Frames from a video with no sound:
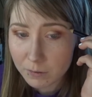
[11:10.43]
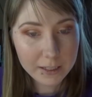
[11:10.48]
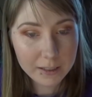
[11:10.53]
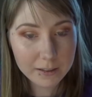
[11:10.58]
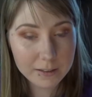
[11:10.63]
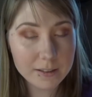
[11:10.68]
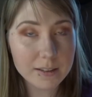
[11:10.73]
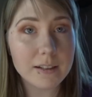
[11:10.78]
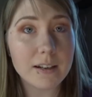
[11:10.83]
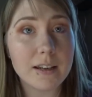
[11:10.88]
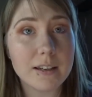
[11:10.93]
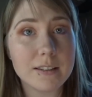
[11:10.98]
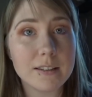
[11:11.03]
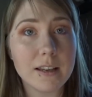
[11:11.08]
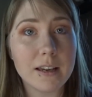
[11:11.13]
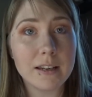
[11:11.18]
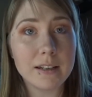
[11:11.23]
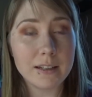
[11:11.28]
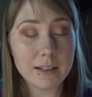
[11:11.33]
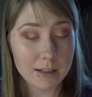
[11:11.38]
It is a nice
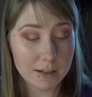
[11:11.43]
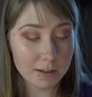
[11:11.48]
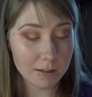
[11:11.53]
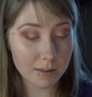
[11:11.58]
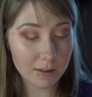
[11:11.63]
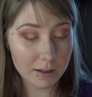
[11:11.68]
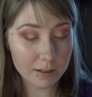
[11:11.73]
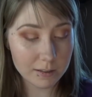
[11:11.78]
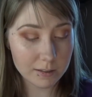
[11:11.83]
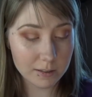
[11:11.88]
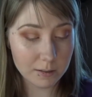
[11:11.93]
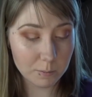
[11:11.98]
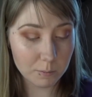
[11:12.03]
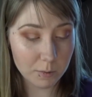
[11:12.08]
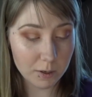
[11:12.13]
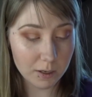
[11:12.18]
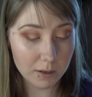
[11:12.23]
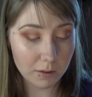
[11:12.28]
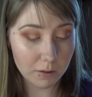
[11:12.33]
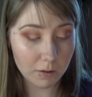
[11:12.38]
idea that
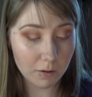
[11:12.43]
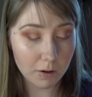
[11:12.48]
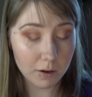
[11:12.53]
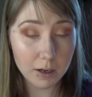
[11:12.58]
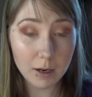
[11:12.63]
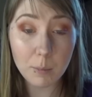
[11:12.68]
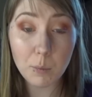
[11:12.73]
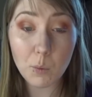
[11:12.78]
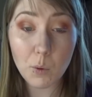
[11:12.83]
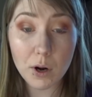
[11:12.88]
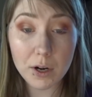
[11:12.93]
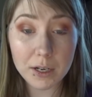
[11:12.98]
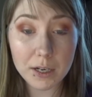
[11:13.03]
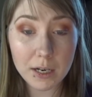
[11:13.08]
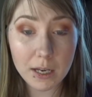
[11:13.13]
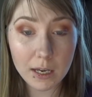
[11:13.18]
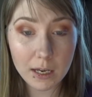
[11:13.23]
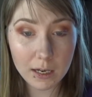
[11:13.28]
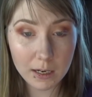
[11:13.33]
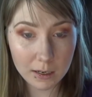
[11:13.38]
somebody thought up one
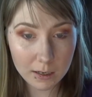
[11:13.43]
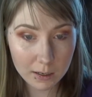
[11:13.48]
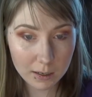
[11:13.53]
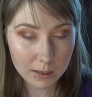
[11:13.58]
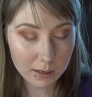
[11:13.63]
day,